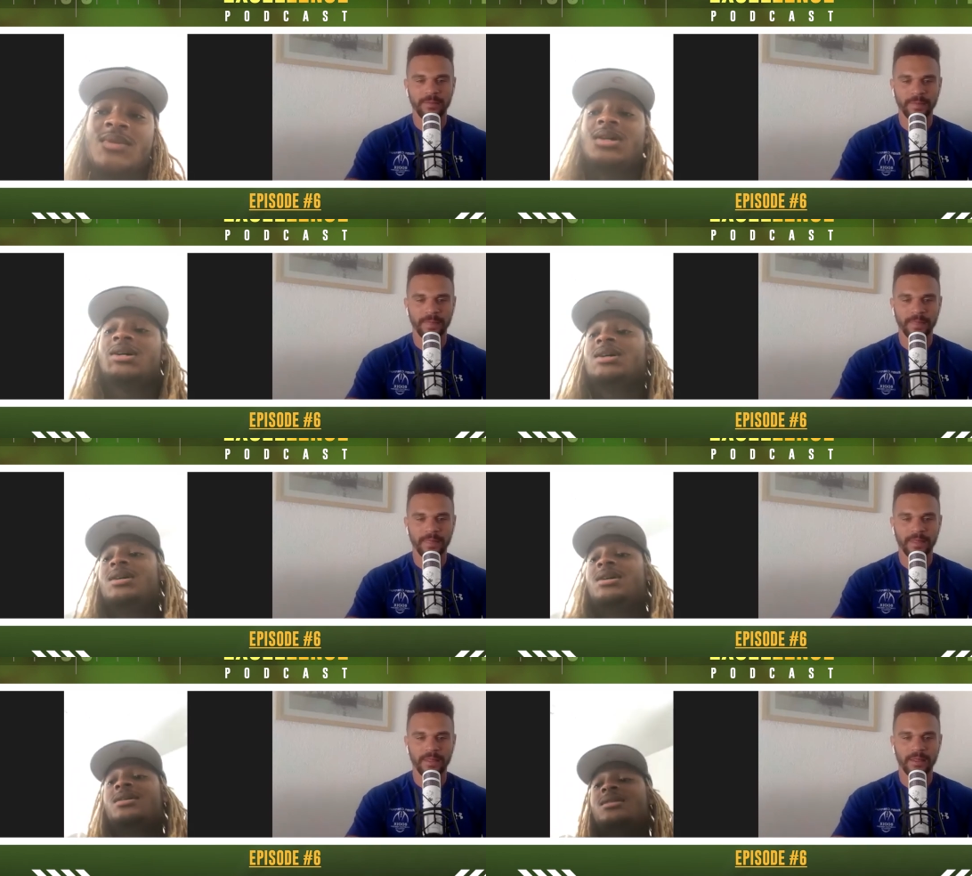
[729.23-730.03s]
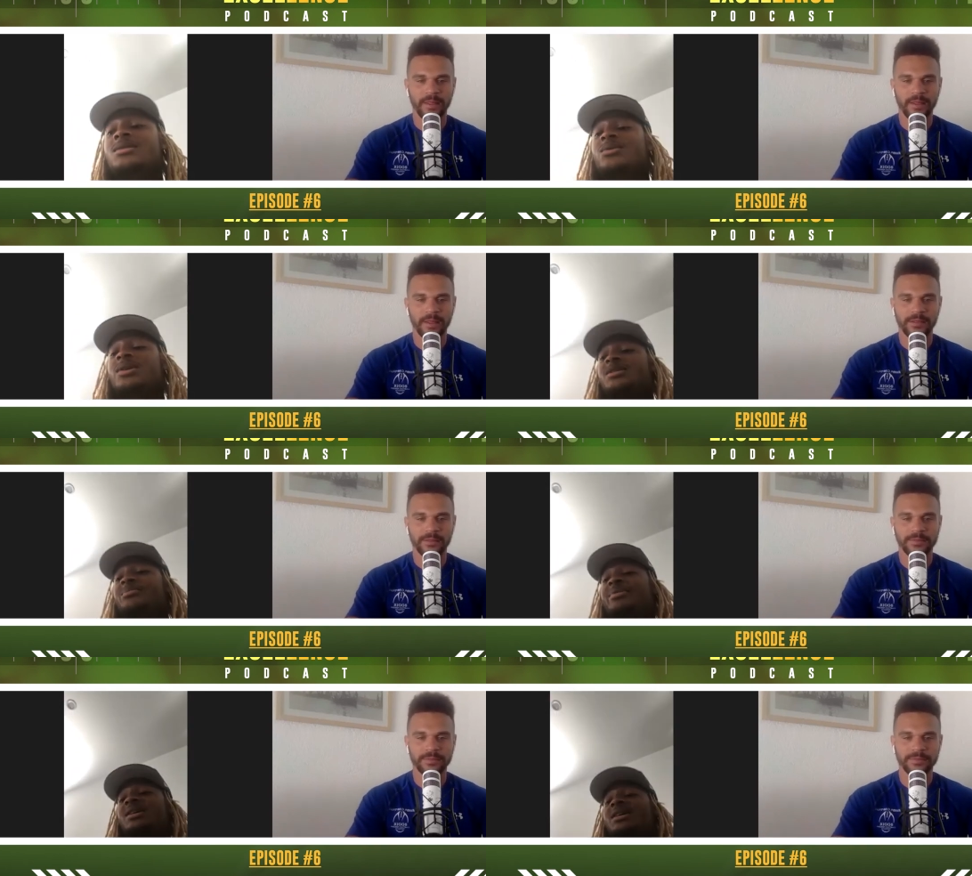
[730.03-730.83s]
Speaker 1: Uh, well, it
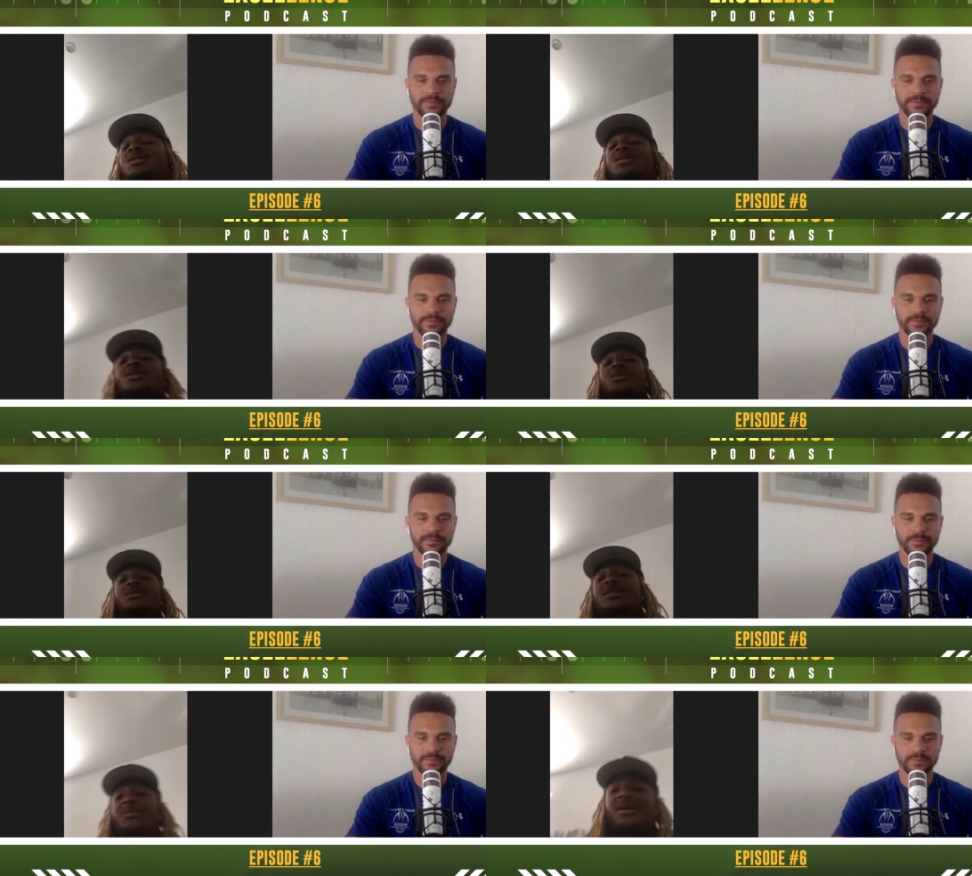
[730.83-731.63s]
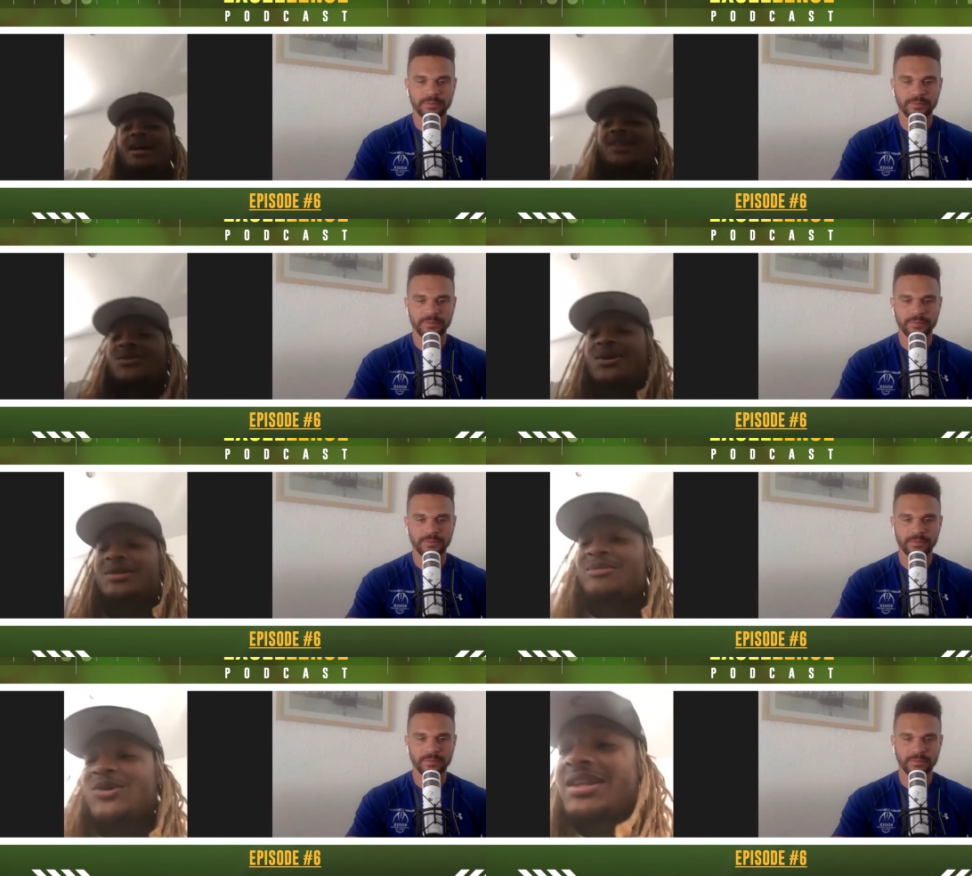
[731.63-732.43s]
depends. You know, some guys aren't
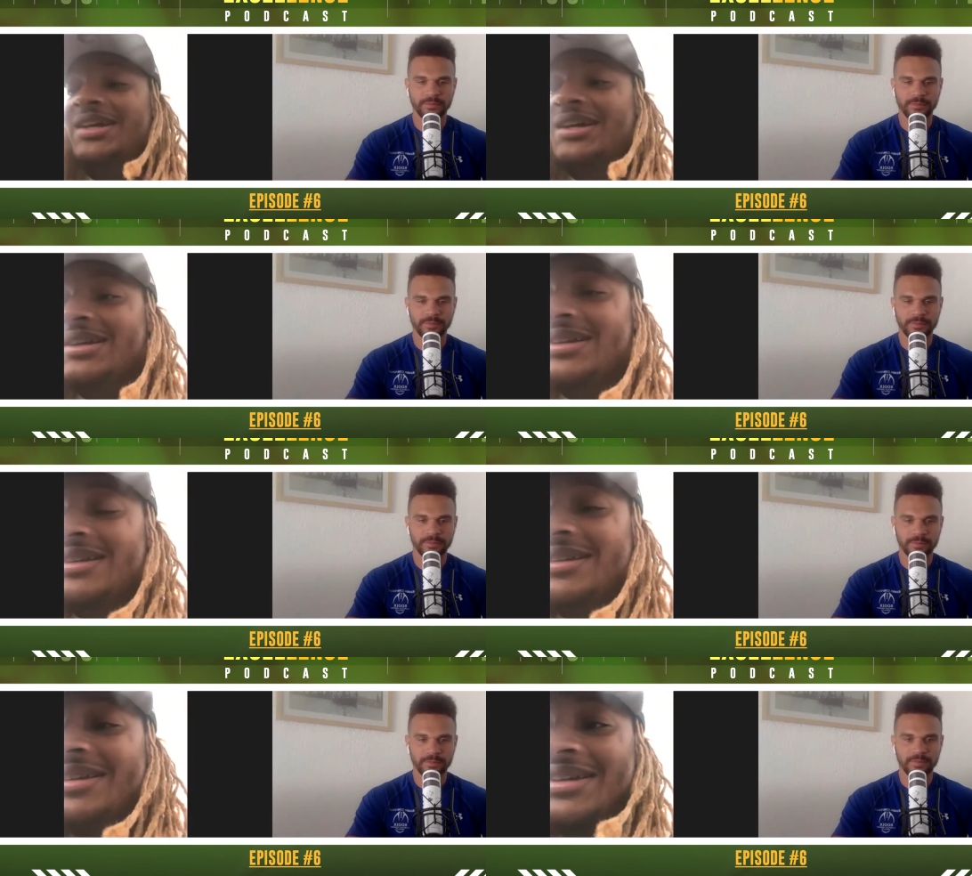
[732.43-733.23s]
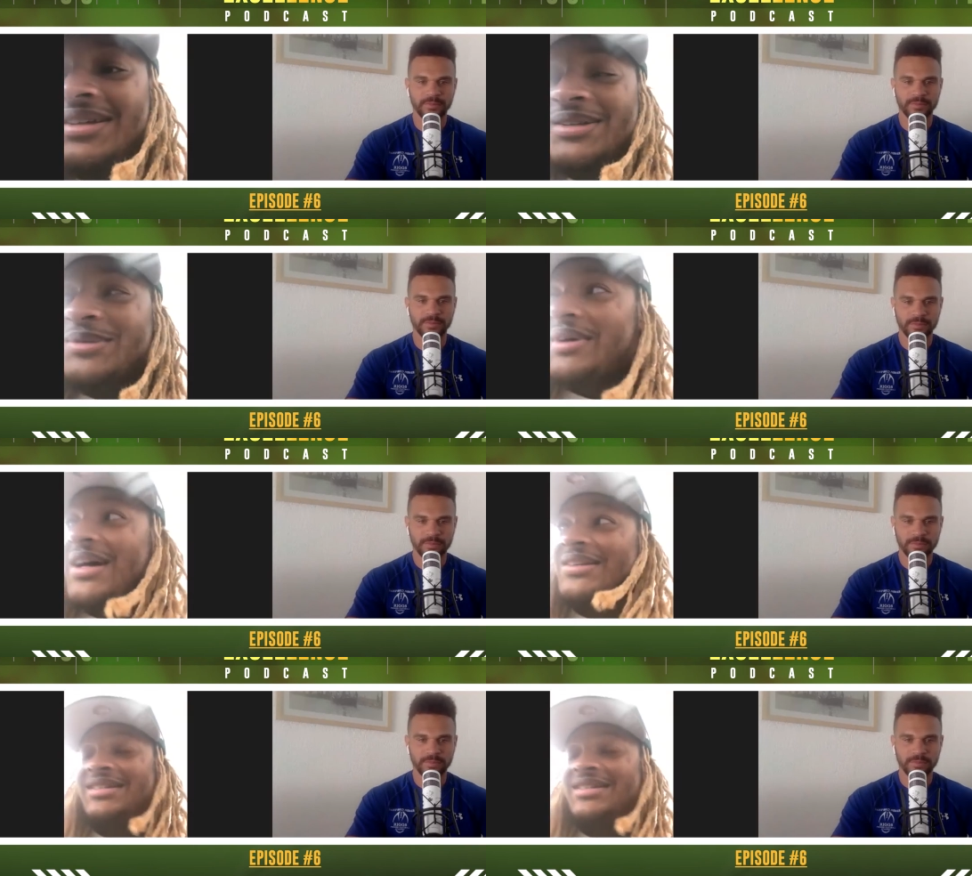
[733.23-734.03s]
the most athletic, and some
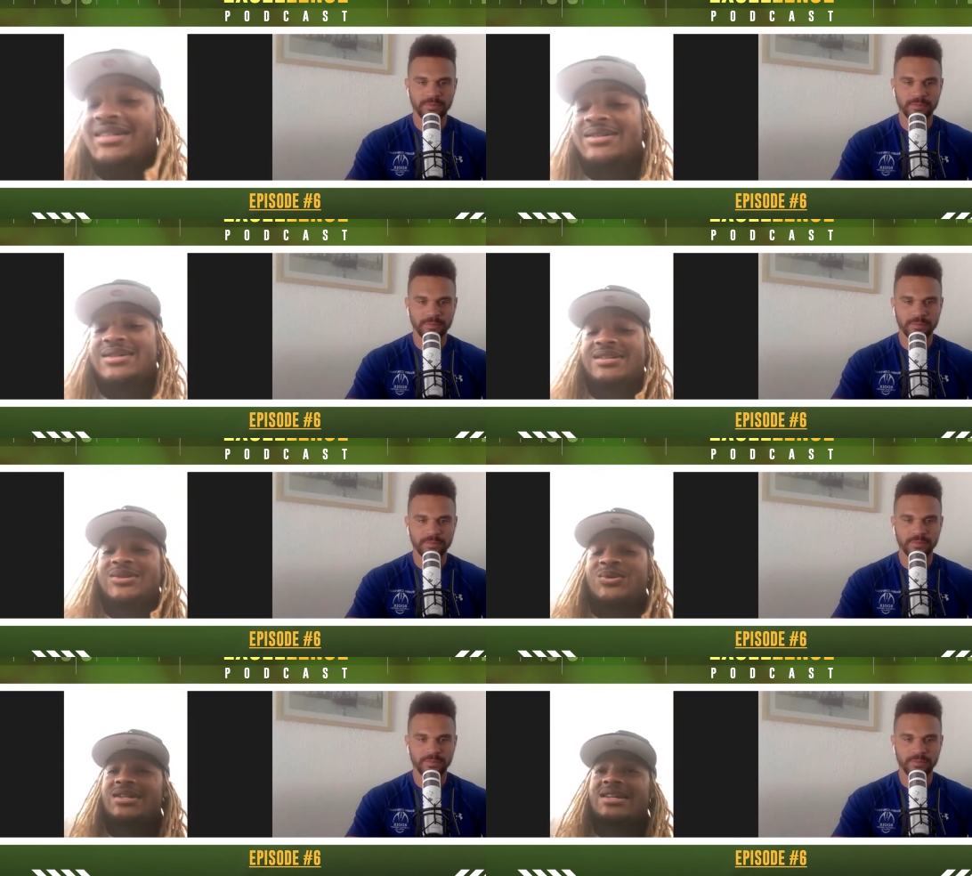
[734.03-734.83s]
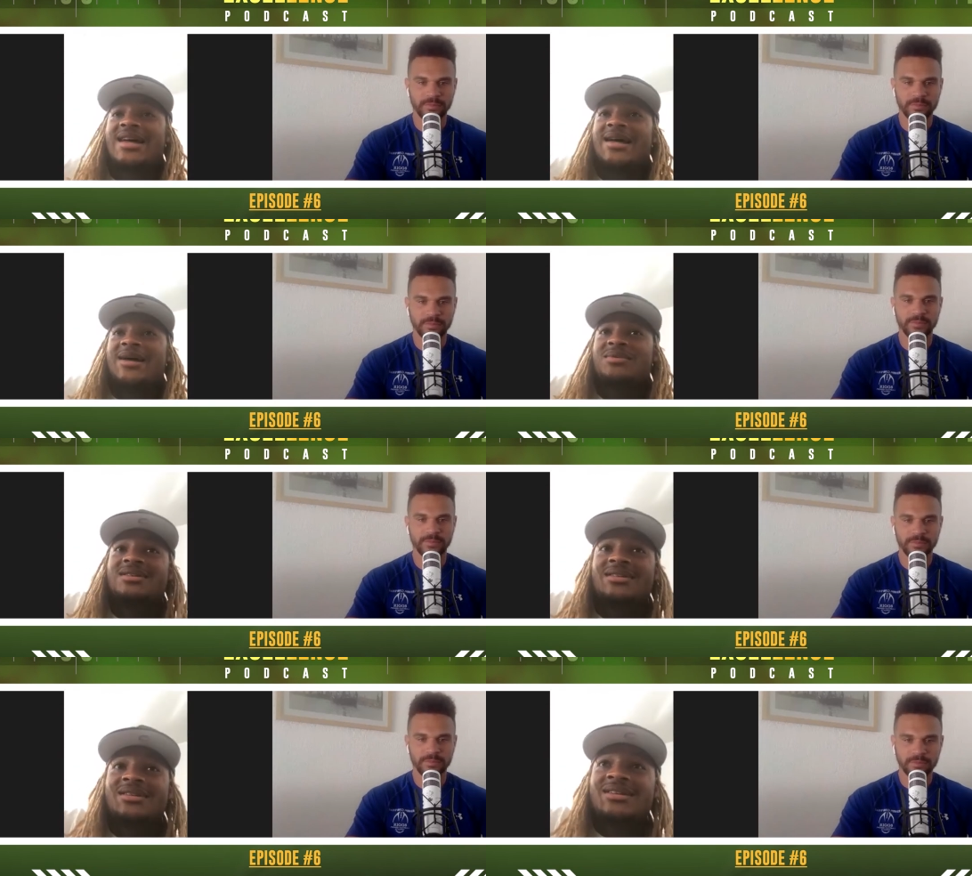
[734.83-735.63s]
guys are just students of the game,
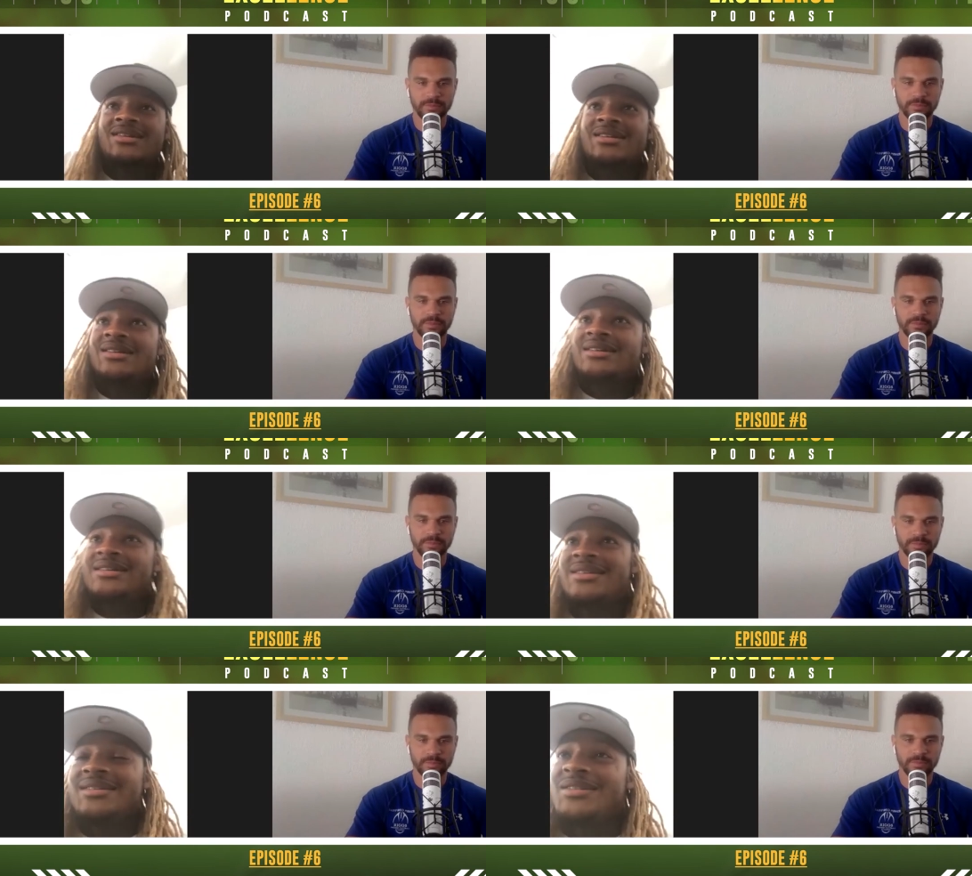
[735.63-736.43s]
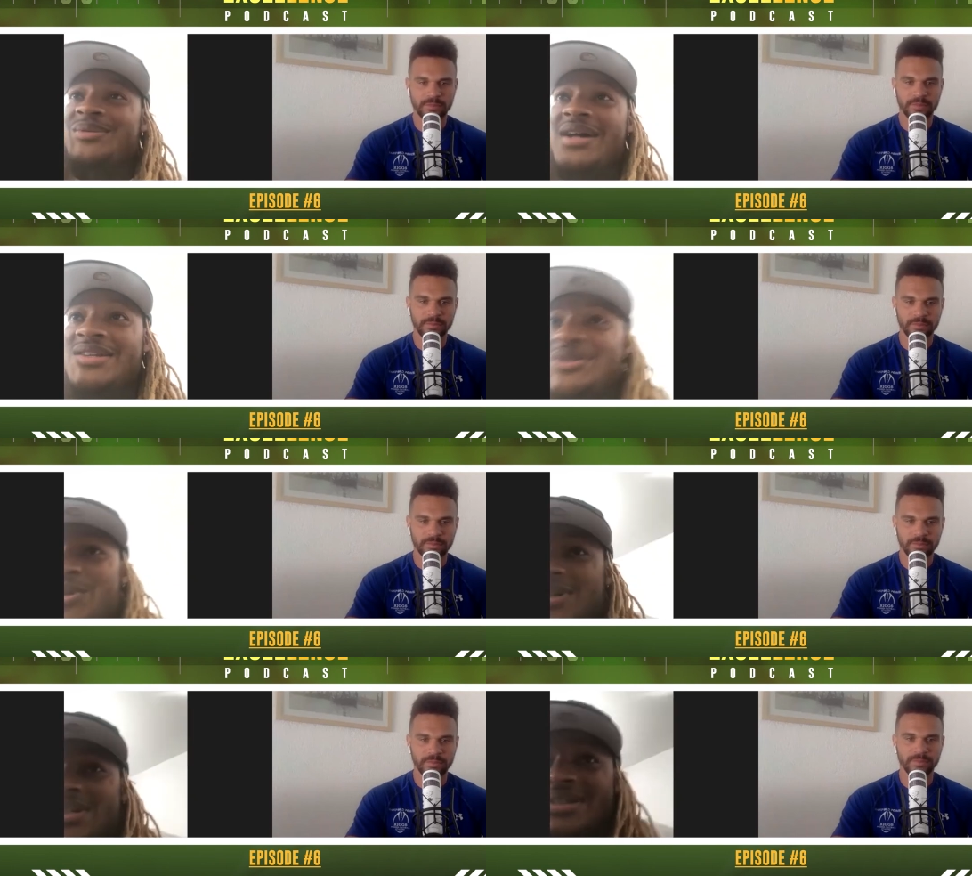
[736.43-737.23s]
and some guys are real
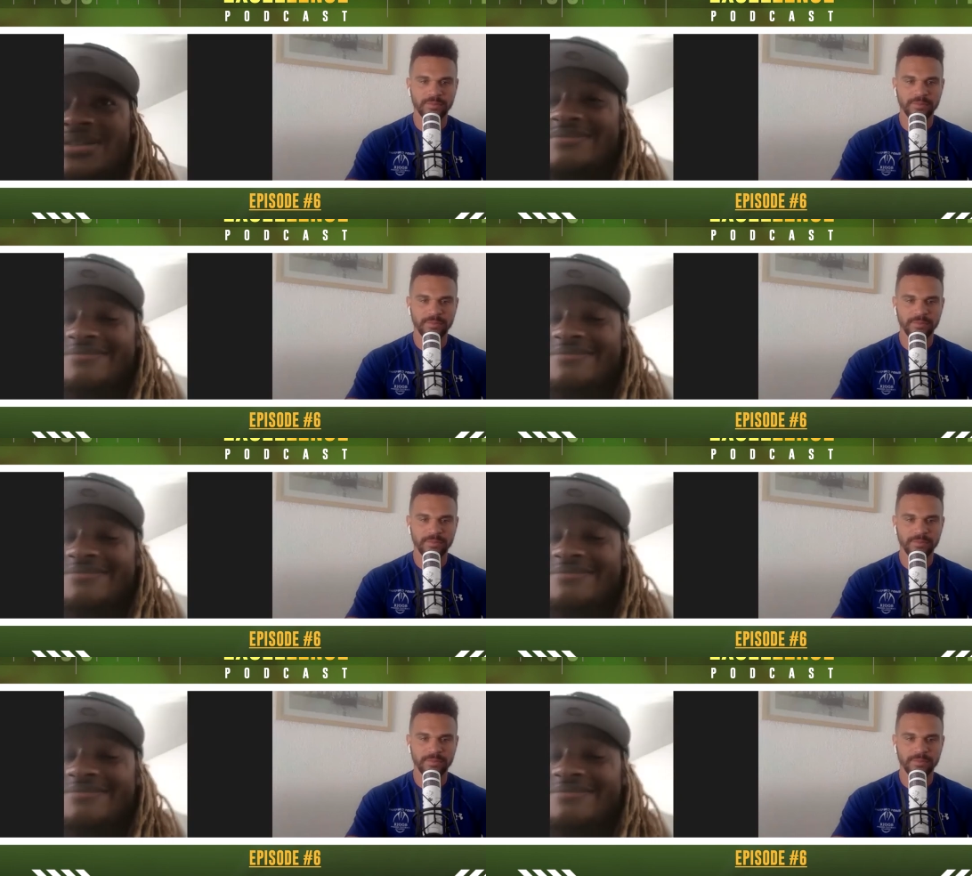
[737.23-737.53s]
good